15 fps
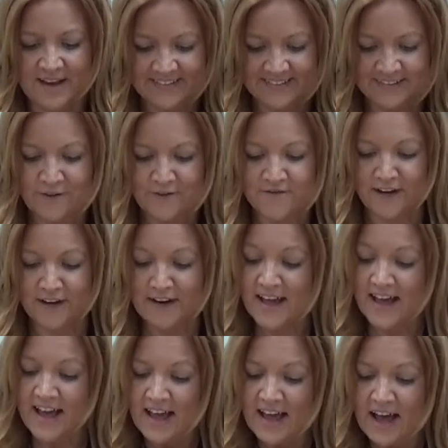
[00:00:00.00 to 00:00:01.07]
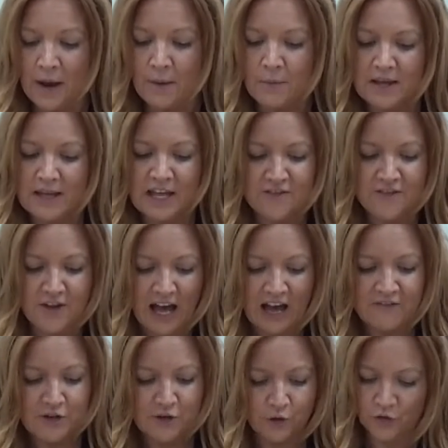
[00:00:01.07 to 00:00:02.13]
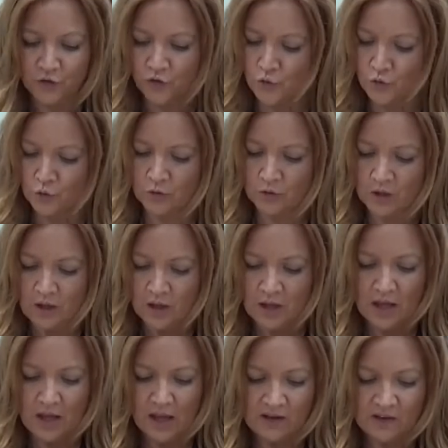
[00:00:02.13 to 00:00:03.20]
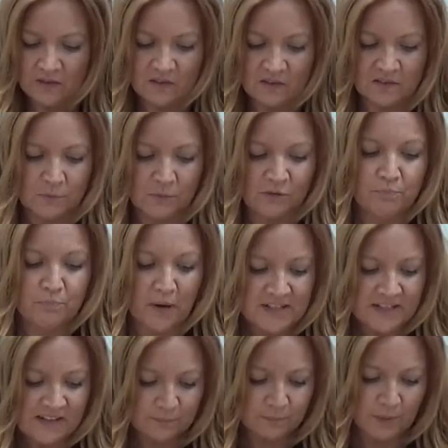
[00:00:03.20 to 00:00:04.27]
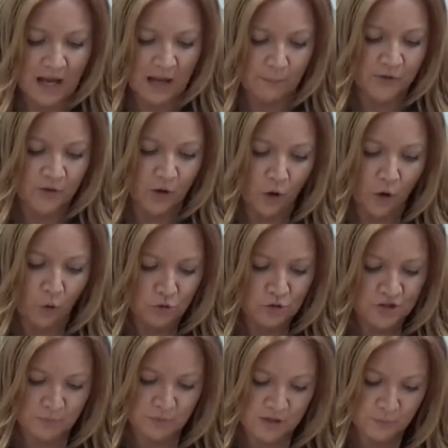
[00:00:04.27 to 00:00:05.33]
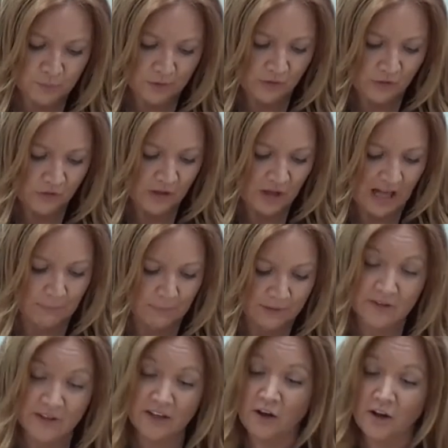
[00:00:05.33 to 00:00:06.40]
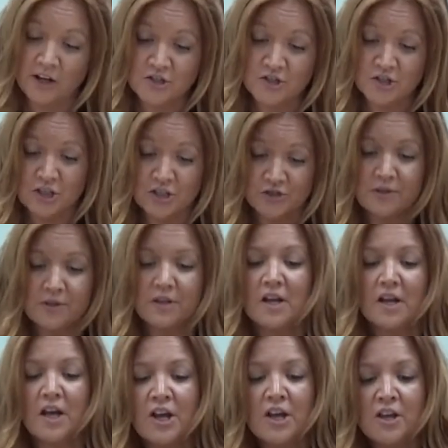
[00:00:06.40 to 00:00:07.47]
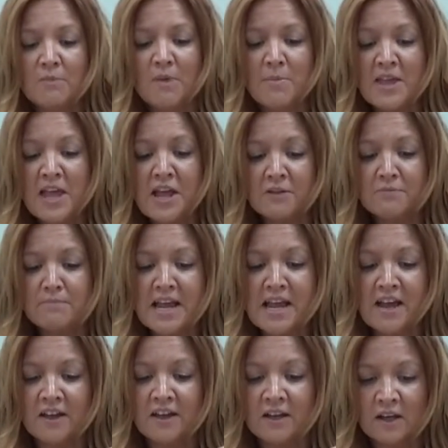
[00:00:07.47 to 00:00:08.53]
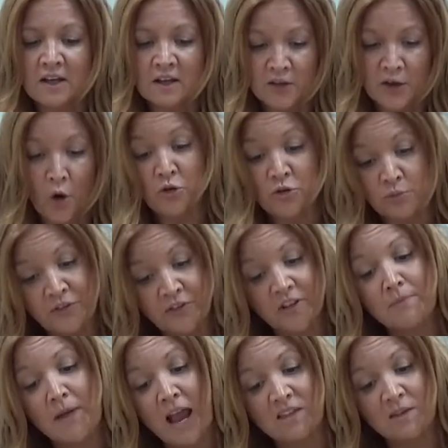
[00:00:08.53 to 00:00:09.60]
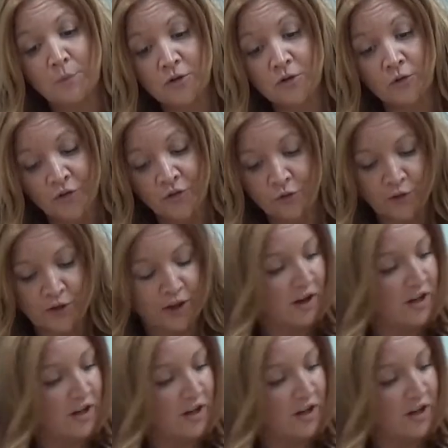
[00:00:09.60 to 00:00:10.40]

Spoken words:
It's a lot of fun. If you have in your school a system of buddies, perhaps older pupils helping the younger children, maybe the older ones could make the bottles for the